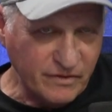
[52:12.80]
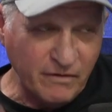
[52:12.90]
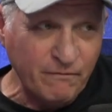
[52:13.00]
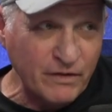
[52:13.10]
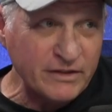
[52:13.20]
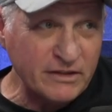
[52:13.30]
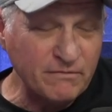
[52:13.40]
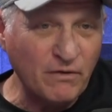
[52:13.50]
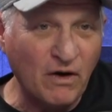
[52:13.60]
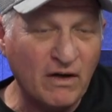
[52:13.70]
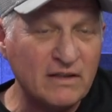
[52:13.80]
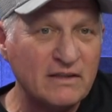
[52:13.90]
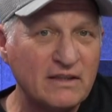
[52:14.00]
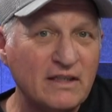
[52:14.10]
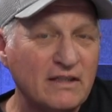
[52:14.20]
First of all,
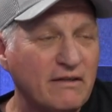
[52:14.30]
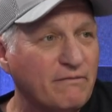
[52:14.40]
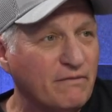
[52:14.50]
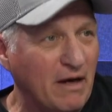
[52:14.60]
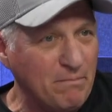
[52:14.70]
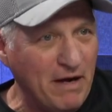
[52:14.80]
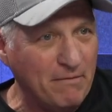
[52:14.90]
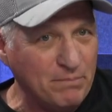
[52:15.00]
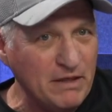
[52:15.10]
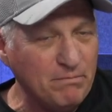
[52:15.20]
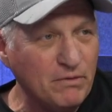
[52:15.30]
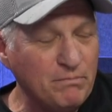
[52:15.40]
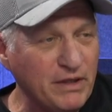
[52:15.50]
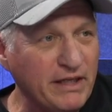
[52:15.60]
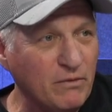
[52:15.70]
about people
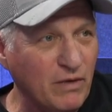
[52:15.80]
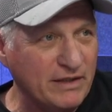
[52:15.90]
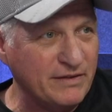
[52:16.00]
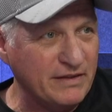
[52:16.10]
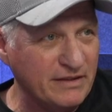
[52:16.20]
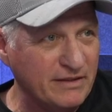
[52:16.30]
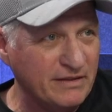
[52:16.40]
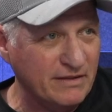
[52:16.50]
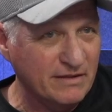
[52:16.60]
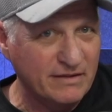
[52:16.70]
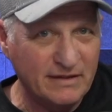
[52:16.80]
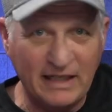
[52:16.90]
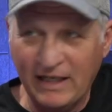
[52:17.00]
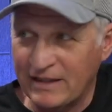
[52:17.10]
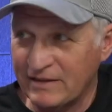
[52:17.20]
being wealthier
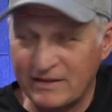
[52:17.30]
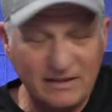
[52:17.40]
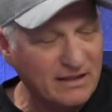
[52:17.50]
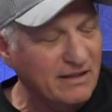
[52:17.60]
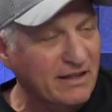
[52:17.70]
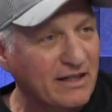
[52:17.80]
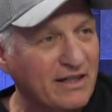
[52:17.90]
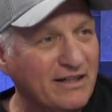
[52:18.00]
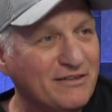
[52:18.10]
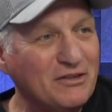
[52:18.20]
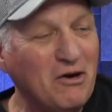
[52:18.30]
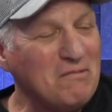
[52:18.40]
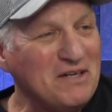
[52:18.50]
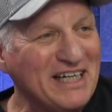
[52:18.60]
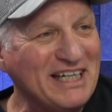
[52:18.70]
than us.
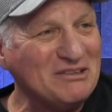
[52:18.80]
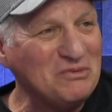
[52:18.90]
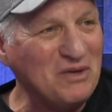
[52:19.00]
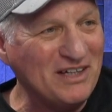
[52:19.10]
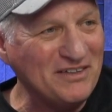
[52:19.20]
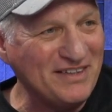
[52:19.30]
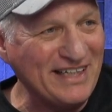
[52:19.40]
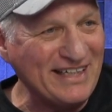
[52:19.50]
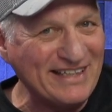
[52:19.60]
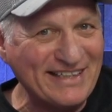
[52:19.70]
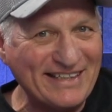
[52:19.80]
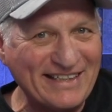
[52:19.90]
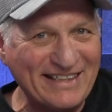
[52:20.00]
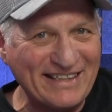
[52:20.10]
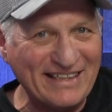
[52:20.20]
Nobody gets wealthy,
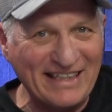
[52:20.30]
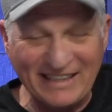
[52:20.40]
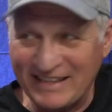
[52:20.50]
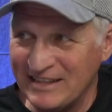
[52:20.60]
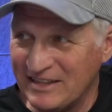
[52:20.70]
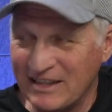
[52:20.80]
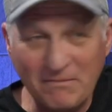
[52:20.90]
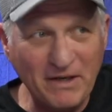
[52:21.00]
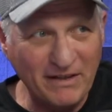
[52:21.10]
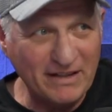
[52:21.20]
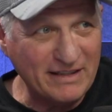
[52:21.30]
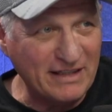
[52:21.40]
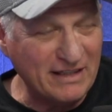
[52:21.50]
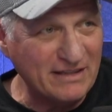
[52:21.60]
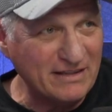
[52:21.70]
at least in
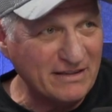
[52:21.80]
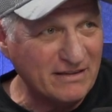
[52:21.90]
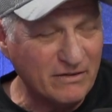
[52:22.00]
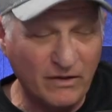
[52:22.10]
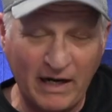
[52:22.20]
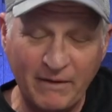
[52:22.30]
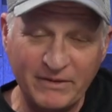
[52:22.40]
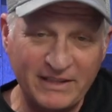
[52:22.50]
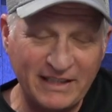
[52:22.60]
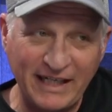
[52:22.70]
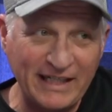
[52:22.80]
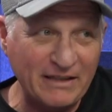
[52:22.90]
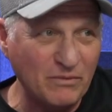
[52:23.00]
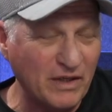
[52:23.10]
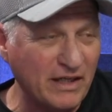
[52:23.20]
America, or I would say
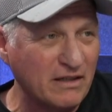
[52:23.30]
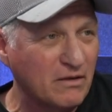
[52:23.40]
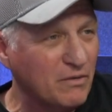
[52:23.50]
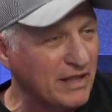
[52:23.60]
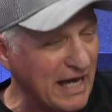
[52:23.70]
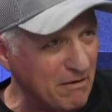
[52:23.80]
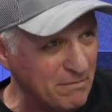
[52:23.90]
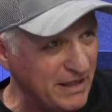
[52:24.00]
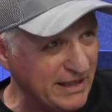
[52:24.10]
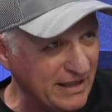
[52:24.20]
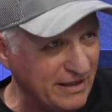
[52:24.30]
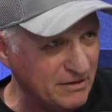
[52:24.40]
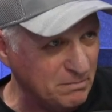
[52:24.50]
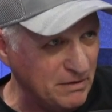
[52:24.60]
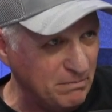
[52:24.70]
anywhere, without making
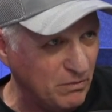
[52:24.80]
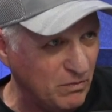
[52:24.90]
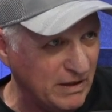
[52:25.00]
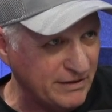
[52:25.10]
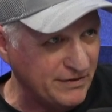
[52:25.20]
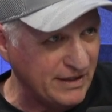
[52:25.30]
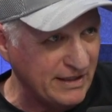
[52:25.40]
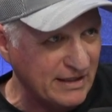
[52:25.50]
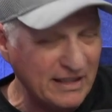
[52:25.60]
other people wealthy.